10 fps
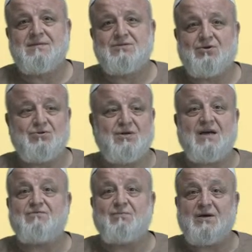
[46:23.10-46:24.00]
So you don't
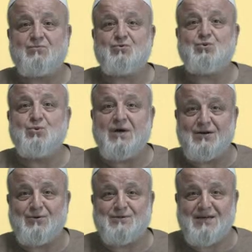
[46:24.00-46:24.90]
have to make wudu
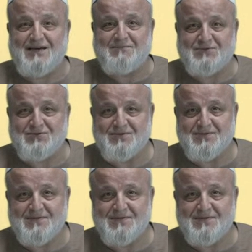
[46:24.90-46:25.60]
at all times.